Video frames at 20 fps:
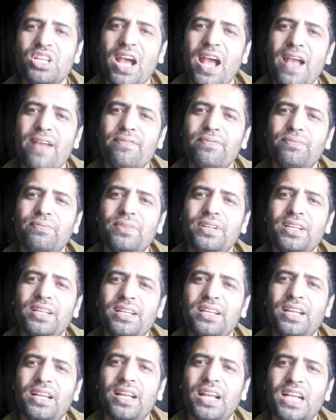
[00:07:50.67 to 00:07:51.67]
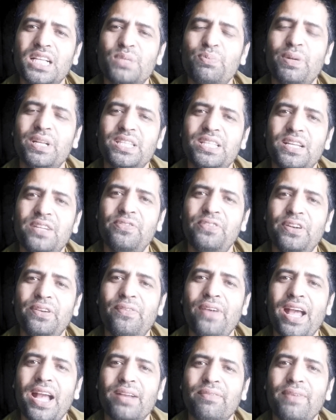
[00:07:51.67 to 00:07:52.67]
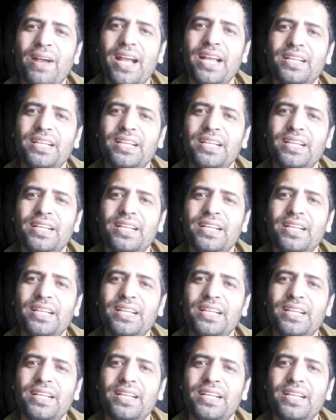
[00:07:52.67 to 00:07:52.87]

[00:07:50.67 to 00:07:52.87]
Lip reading: most of the time express that